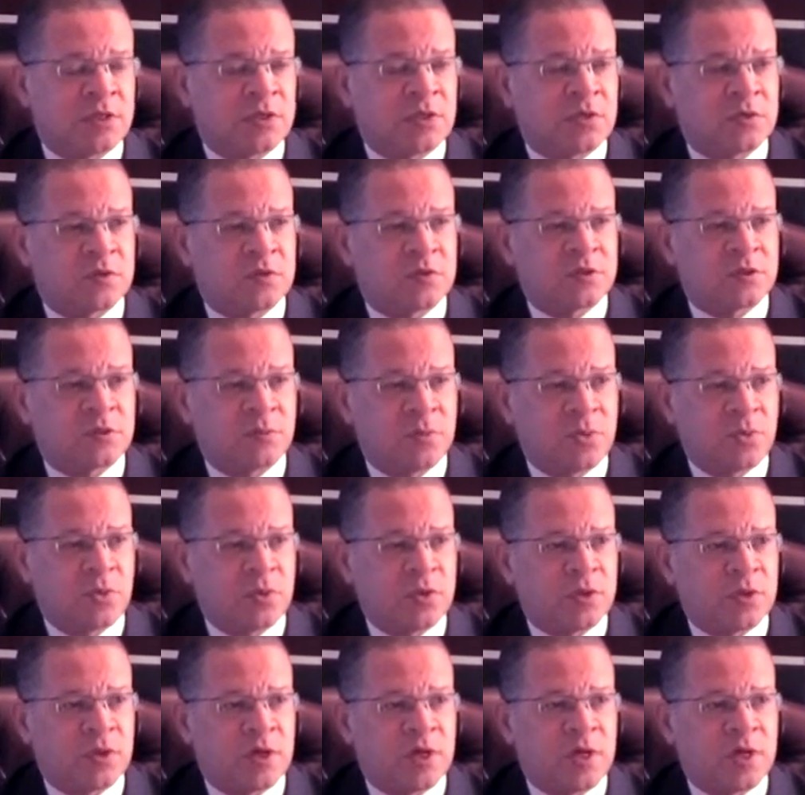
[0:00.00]
in terms of
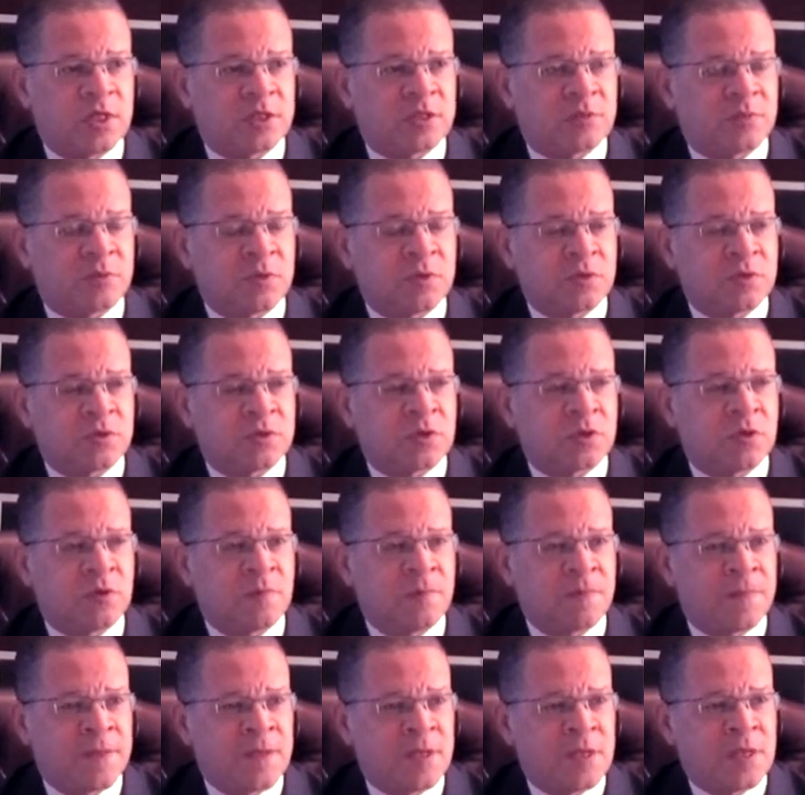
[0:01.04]
supporting the hospital.
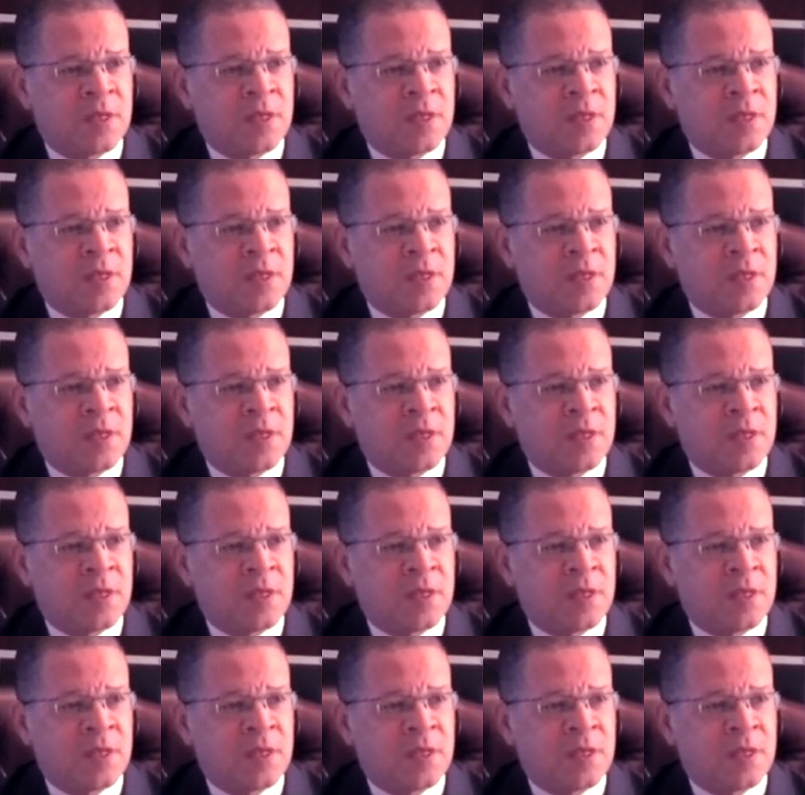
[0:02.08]
So